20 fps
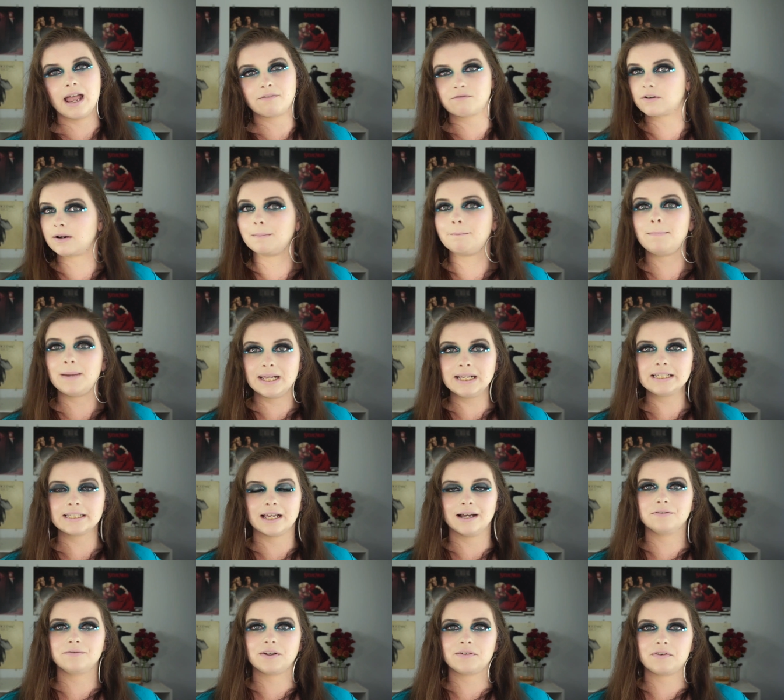every piece
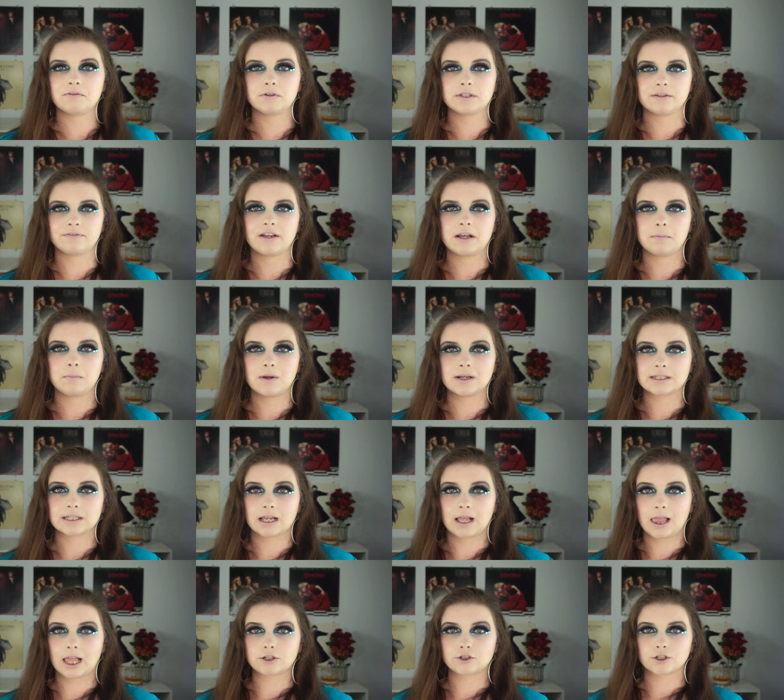of if it was available as a
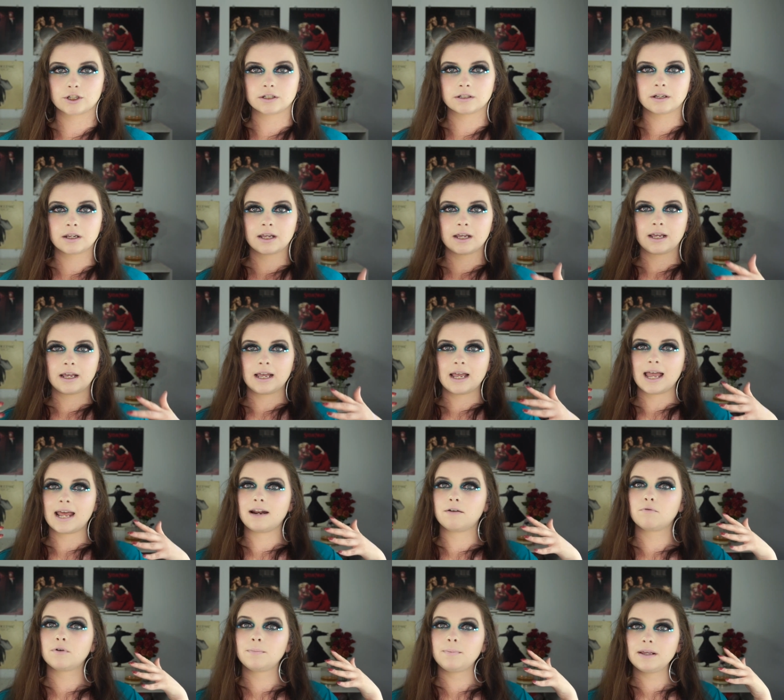collection.
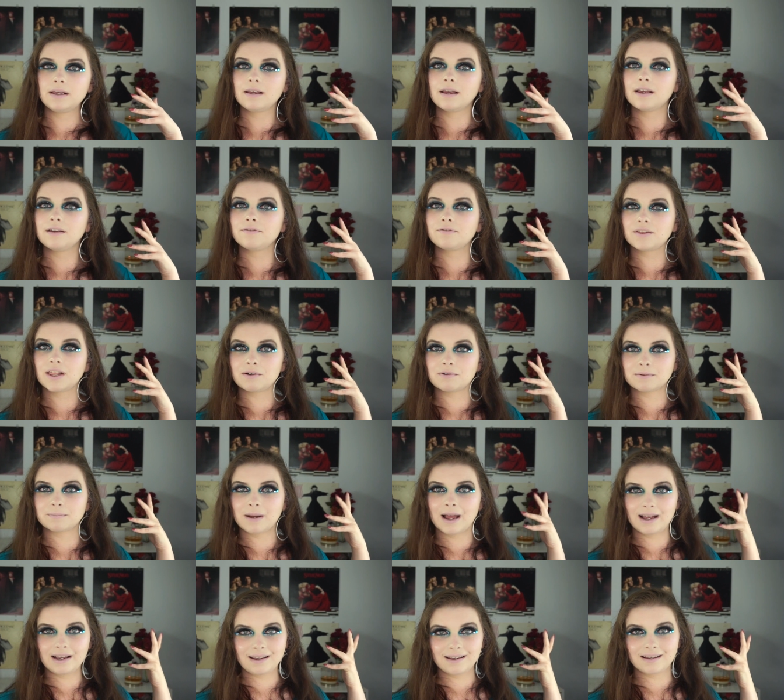And it would be a Fleetwood
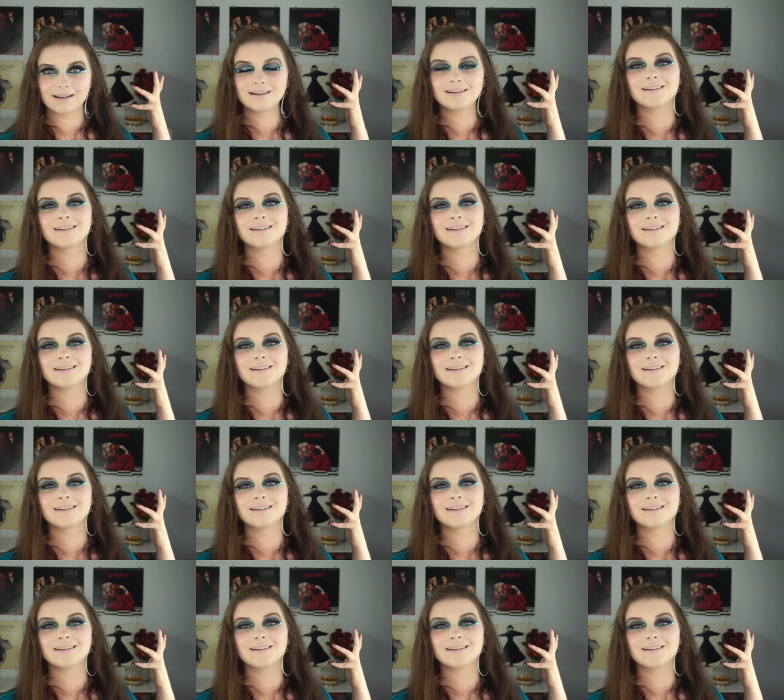Mac